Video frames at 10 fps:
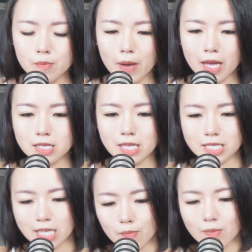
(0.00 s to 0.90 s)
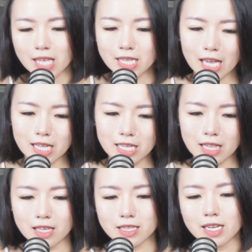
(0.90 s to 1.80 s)
But does that mean that the
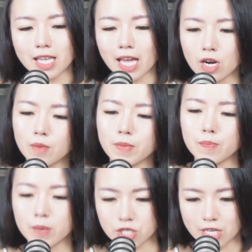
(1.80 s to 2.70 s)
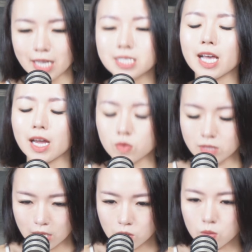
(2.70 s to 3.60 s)
leedon cannot be purchased? I
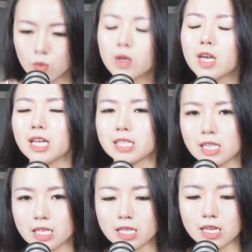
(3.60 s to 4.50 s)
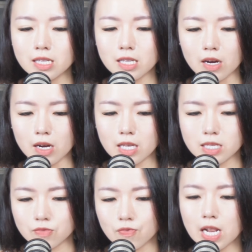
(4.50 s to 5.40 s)
don't think so. The leedon,
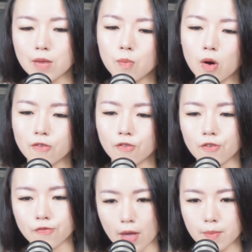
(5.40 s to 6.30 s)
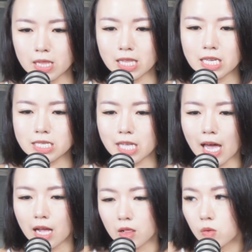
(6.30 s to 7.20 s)
it's really more for families
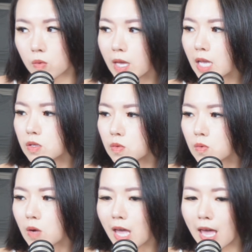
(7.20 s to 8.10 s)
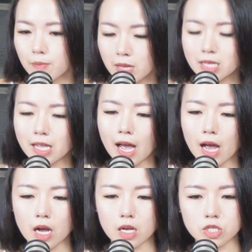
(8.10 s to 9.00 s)
that are looking to admit
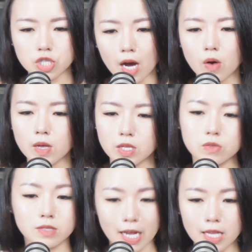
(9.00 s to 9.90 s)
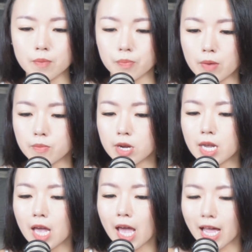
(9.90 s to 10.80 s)
their child into Nanyang
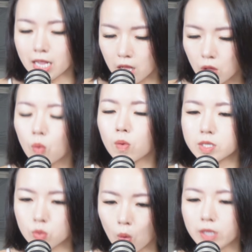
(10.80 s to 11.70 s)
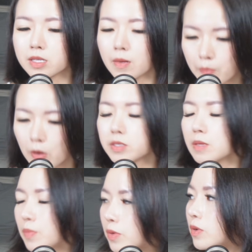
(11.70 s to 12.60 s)
Primary at the lowest quantum possible.